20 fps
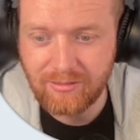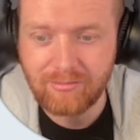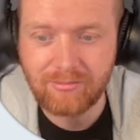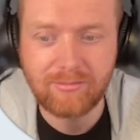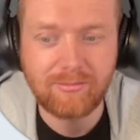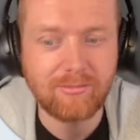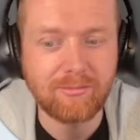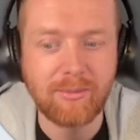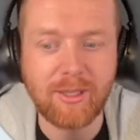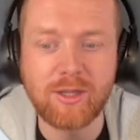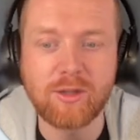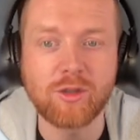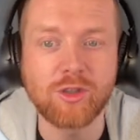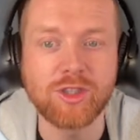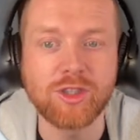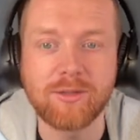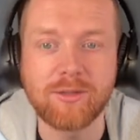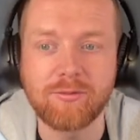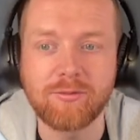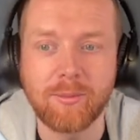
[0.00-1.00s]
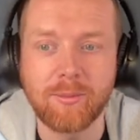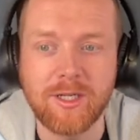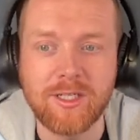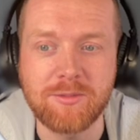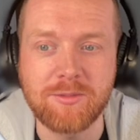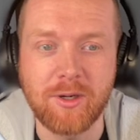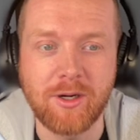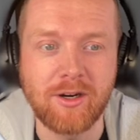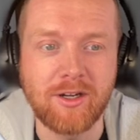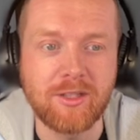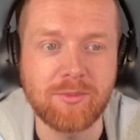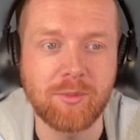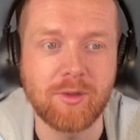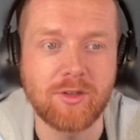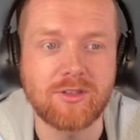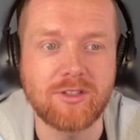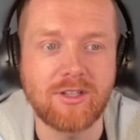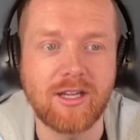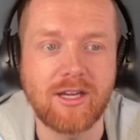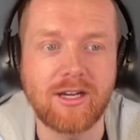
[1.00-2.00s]
mentorship from experienced
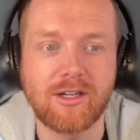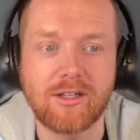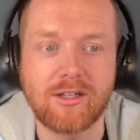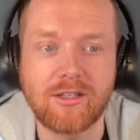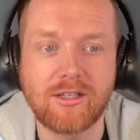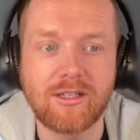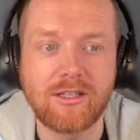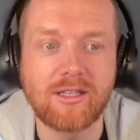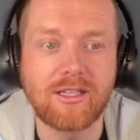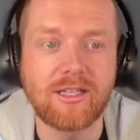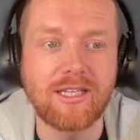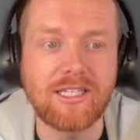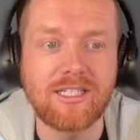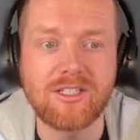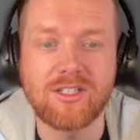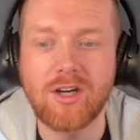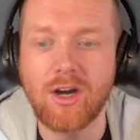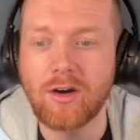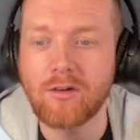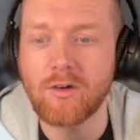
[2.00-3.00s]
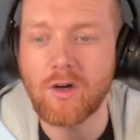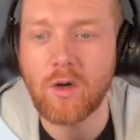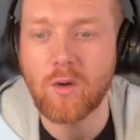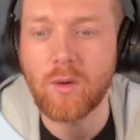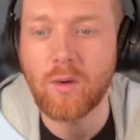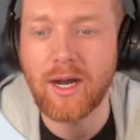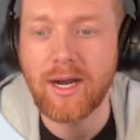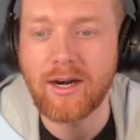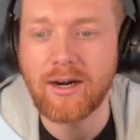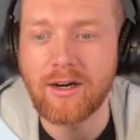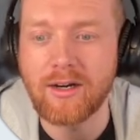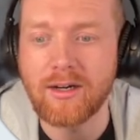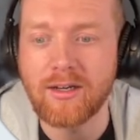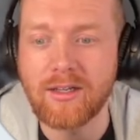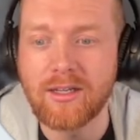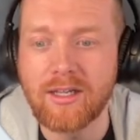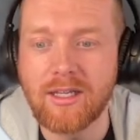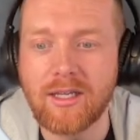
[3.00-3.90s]
personnel is not required,